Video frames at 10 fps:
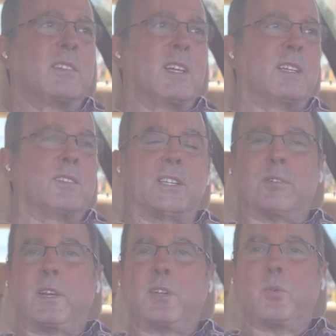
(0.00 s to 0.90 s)
That is a
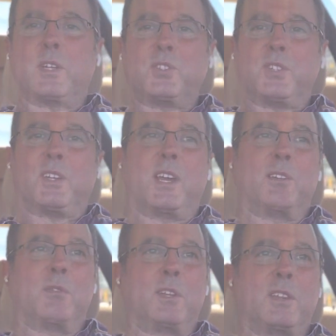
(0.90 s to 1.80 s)
great question. I
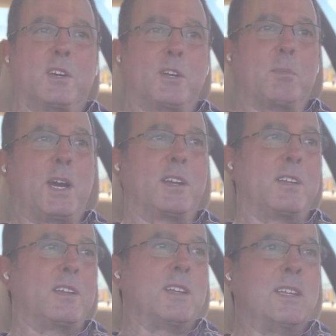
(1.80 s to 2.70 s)
hadn't really thought about
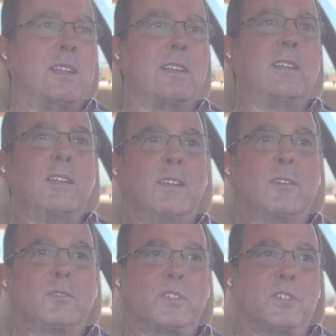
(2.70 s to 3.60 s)
it in
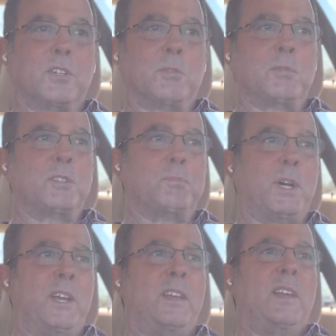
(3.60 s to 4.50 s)
those terms, but